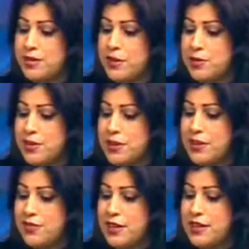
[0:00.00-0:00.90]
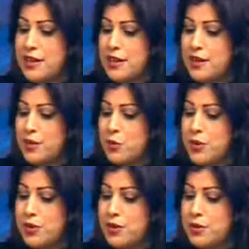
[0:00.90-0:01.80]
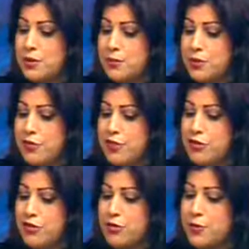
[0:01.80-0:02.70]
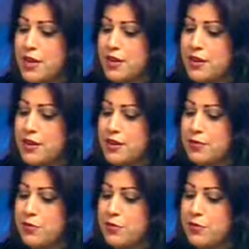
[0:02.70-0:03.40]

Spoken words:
and development, definitely. Professor Elsopky,